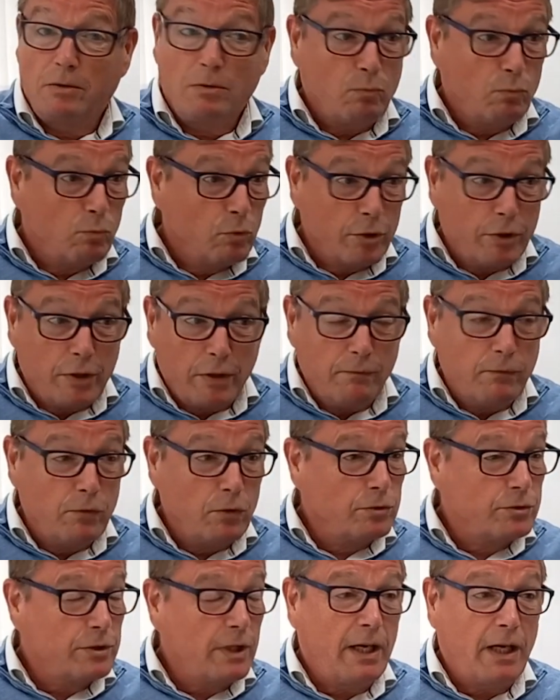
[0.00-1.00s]
working
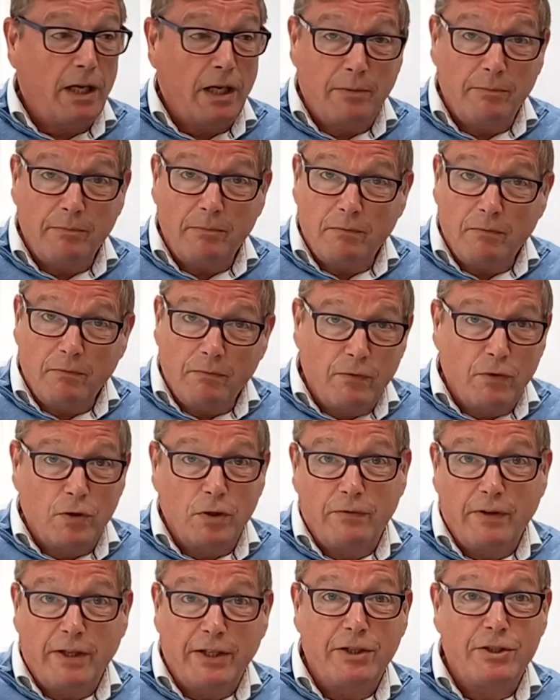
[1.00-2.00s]
full time, full
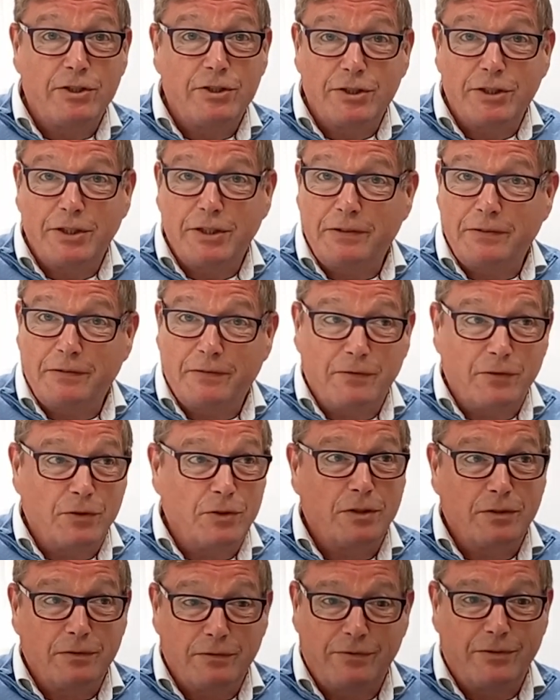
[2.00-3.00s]
of energy,
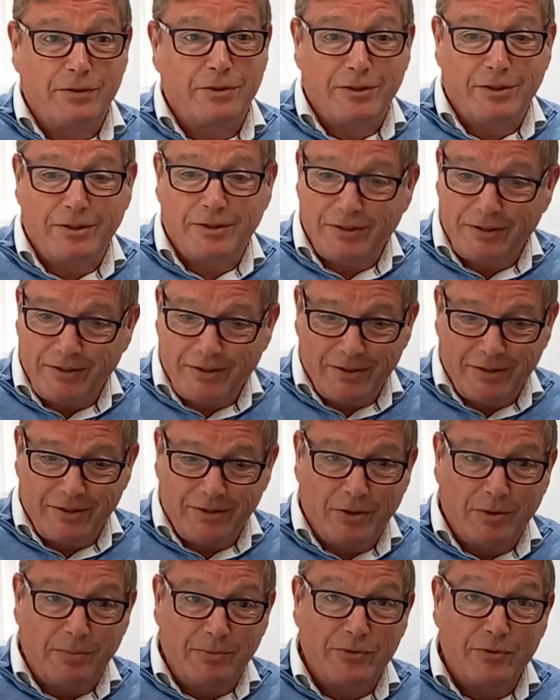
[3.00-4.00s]
full of
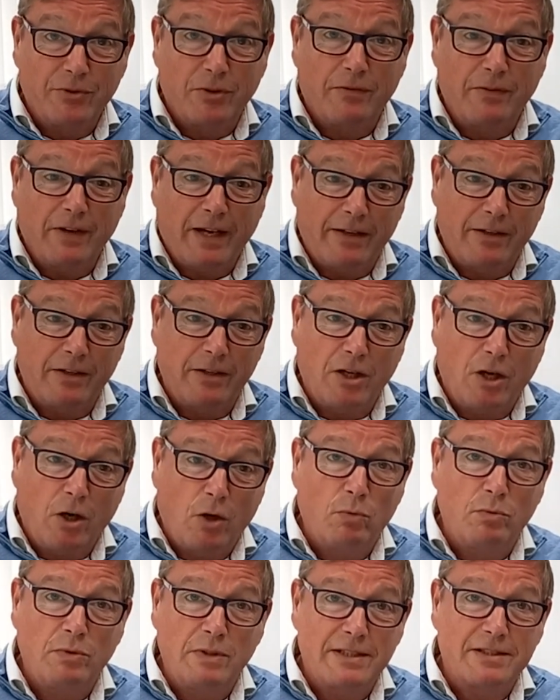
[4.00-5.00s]
normal stuff. And
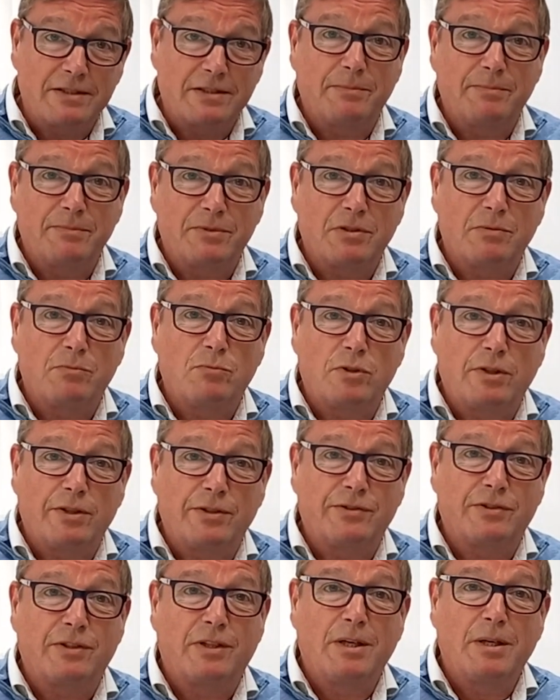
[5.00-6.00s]
only symptom
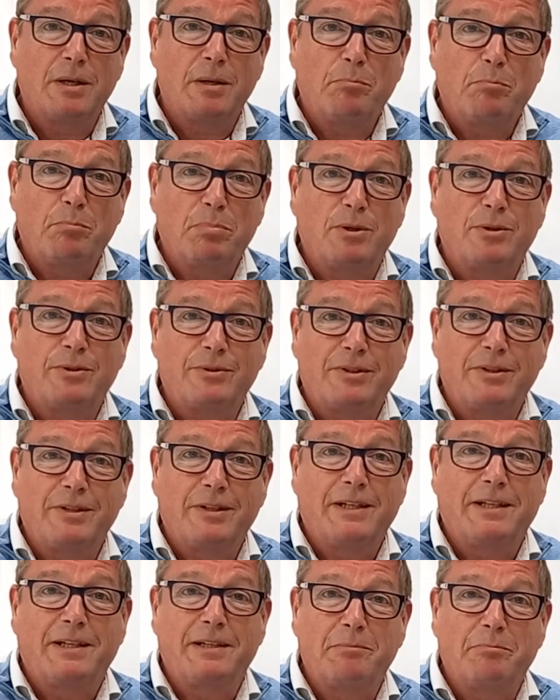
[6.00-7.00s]
was blood
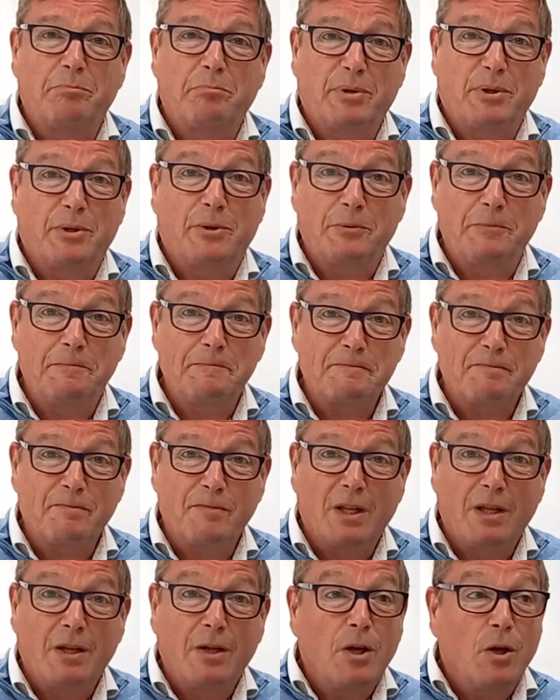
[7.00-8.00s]
in poo,
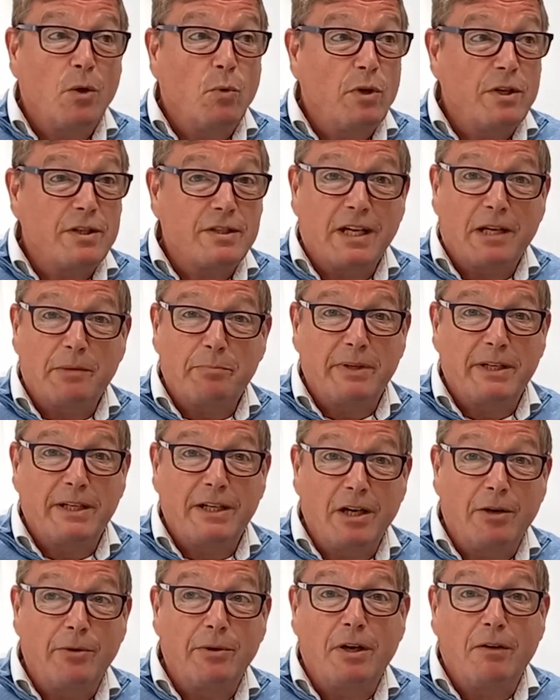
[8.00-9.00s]
which had been
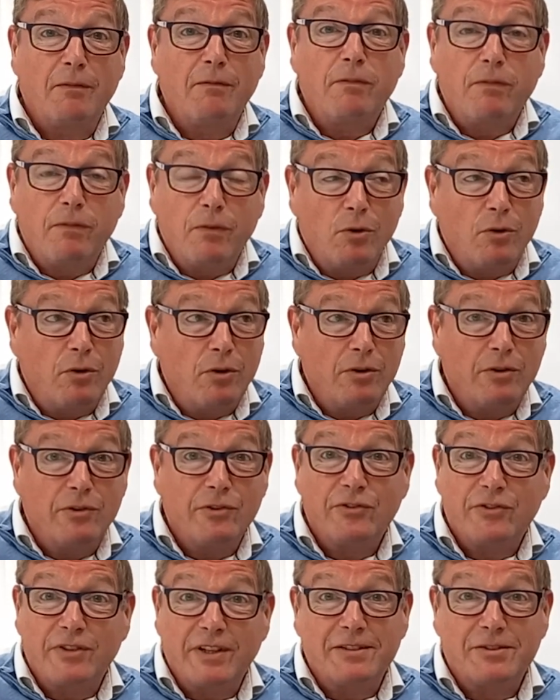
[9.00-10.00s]
going on for
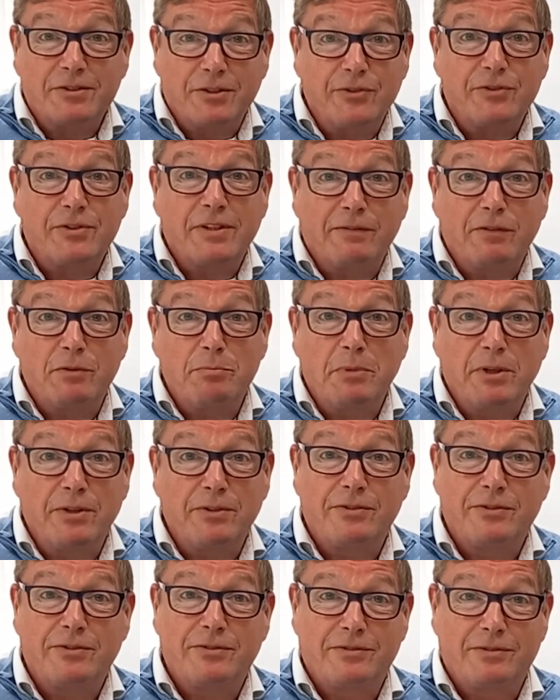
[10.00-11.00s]
6 or 7
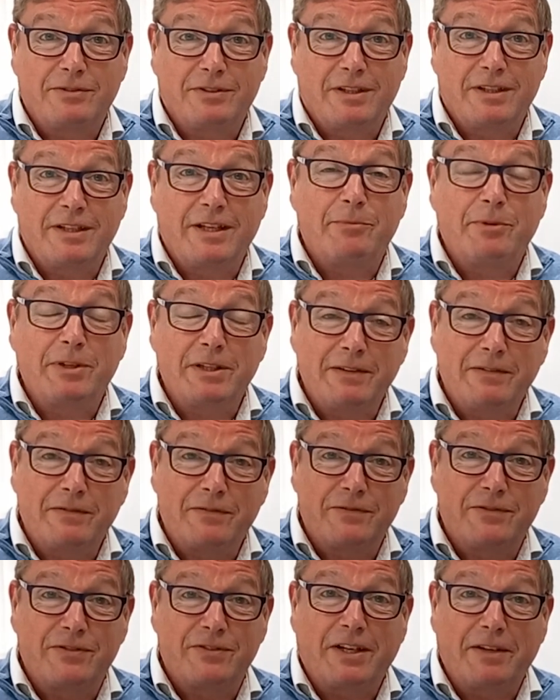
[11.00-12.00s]
months. And then when you
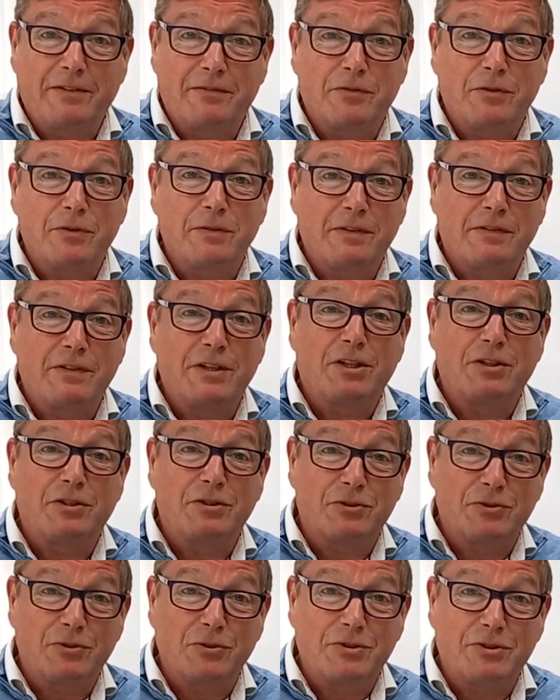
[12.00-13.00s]
sat in front of the
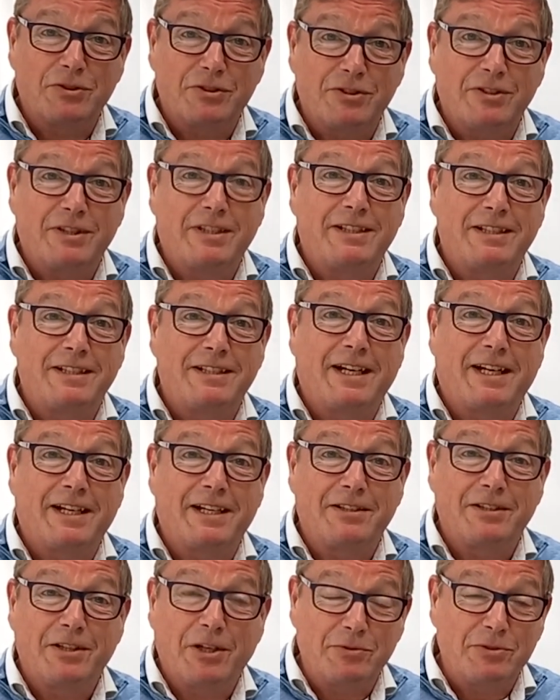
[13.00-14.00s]
consultant and he
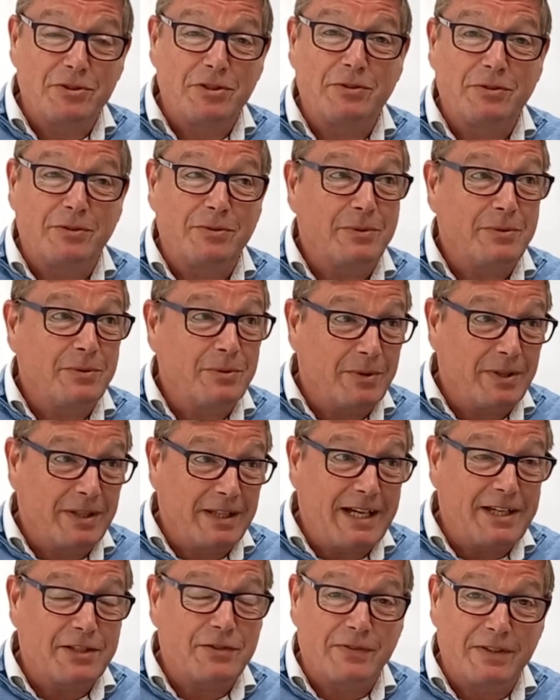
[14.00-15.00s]
diagnoses you, well,
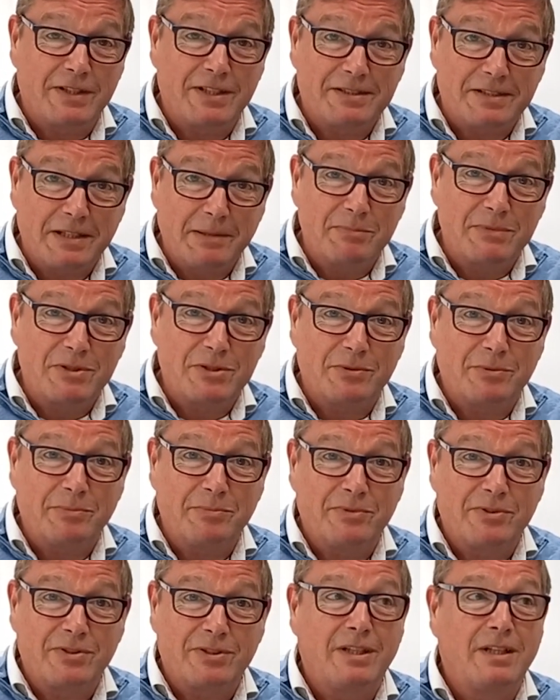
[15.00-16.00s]
he asks for the
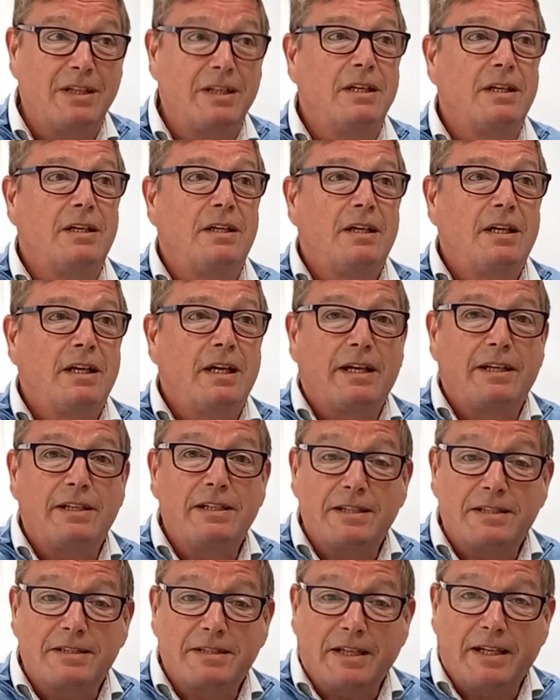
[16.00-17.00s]
symptoms and
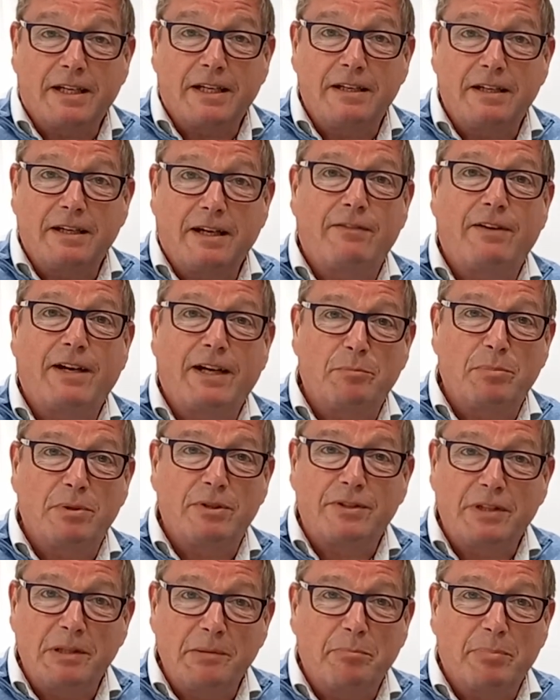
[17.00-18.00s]
you say, I've had
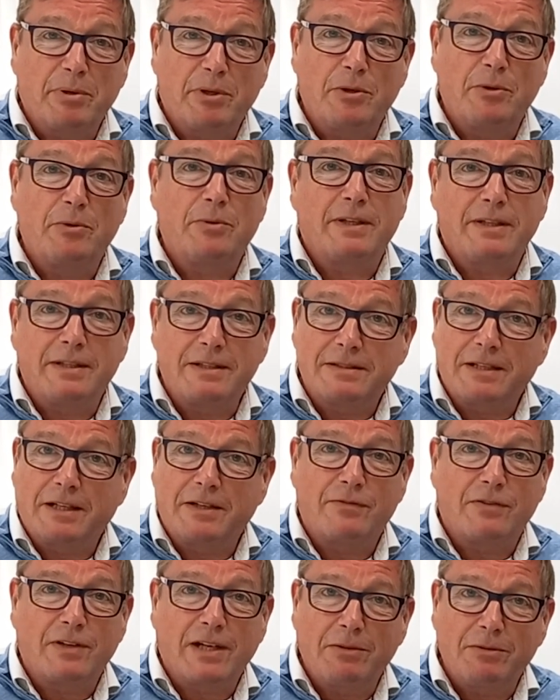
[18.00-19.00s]
blood in poo. And they say,
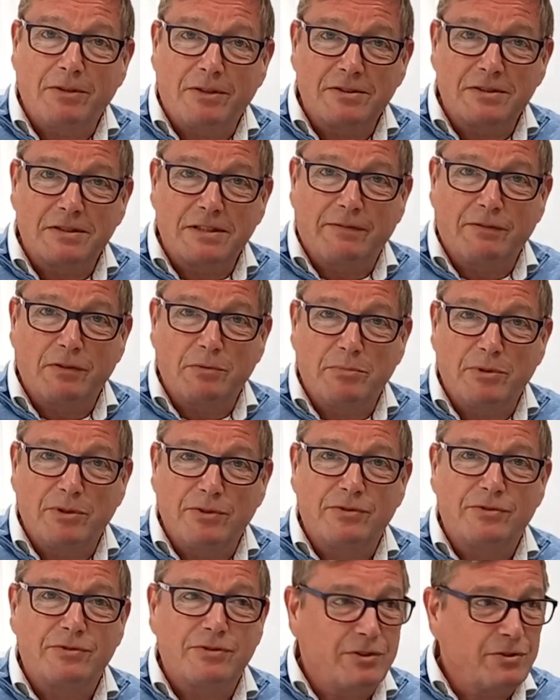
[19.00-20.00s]
for how long? 7
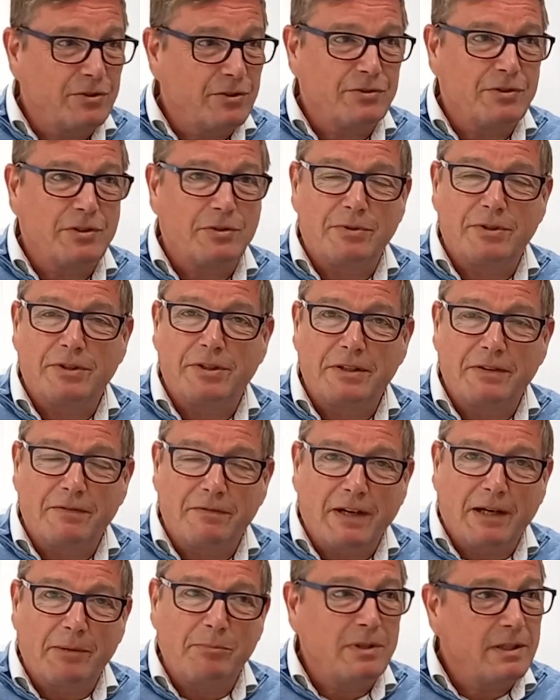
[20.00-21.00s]
months. And does it run in the
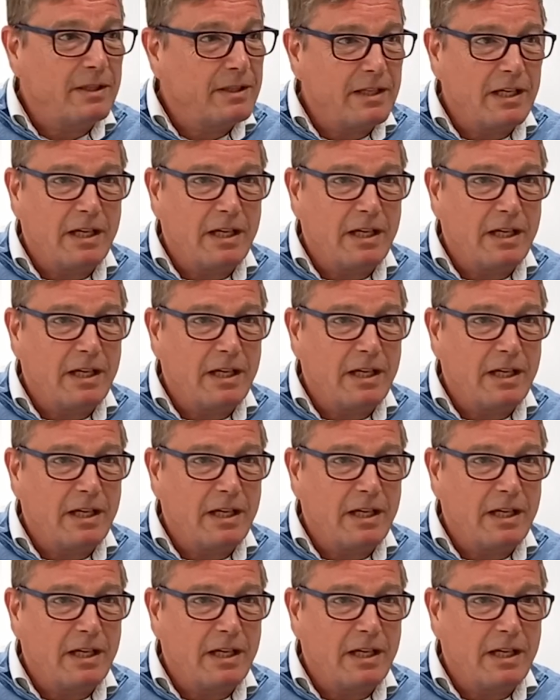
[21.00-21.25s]
family?